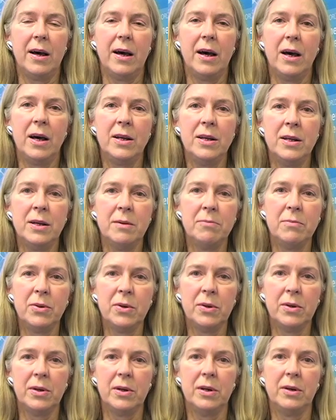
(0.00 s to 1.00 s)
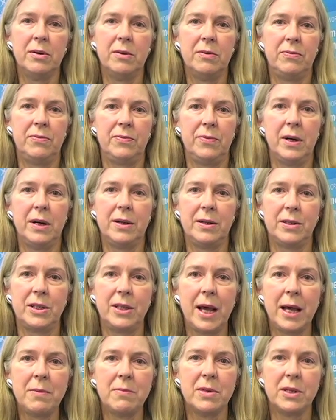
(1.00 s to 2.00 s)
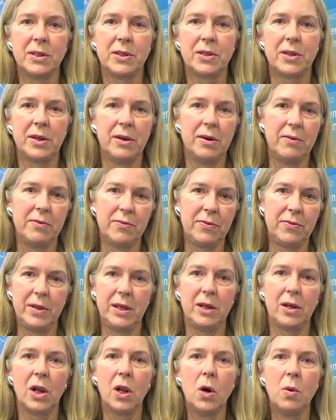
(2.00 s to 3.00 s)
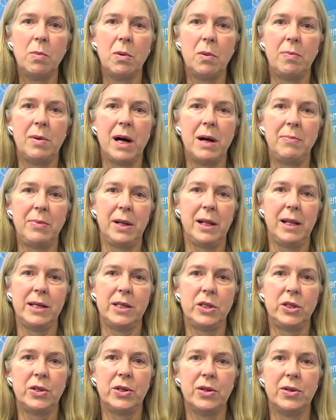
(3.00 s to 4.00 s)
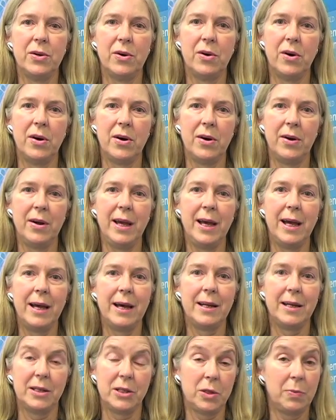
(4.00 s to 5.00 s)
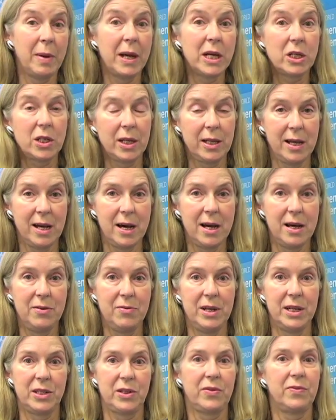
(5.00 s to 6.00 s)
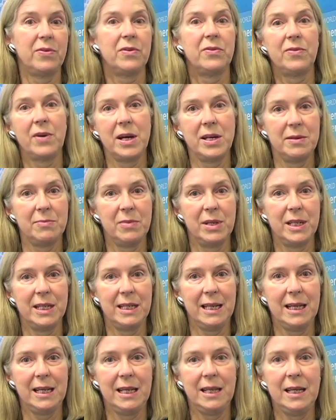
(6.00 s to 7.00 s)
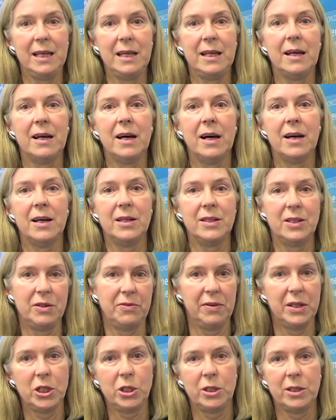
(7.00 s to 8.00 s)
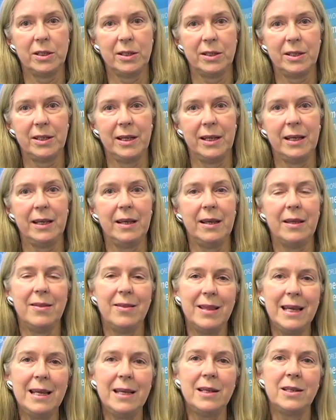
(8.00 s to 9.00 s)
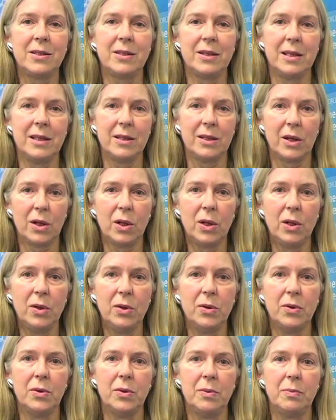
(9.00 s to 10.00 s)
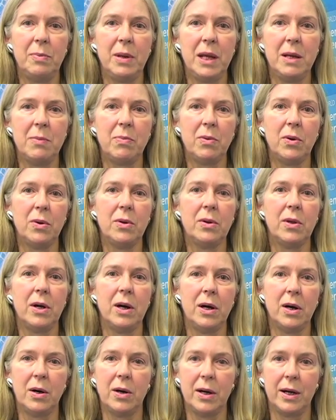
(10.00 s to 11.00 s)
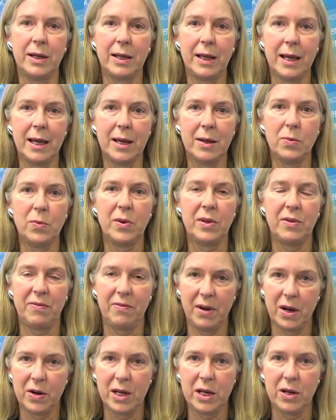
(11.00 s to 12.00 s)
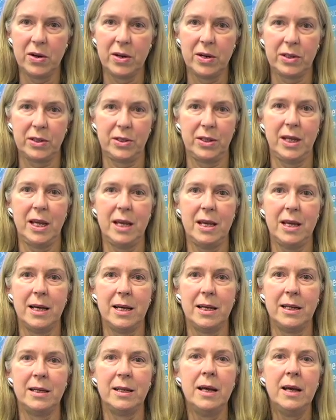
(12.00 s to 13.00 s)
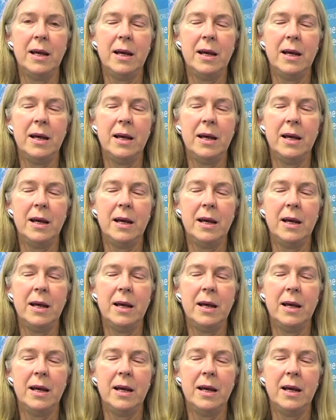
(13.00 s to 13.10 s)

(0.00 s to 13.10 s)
A number of segments of the global population are at especially high risk for vitamin D deficiency, and these include people, again, with very dark skin,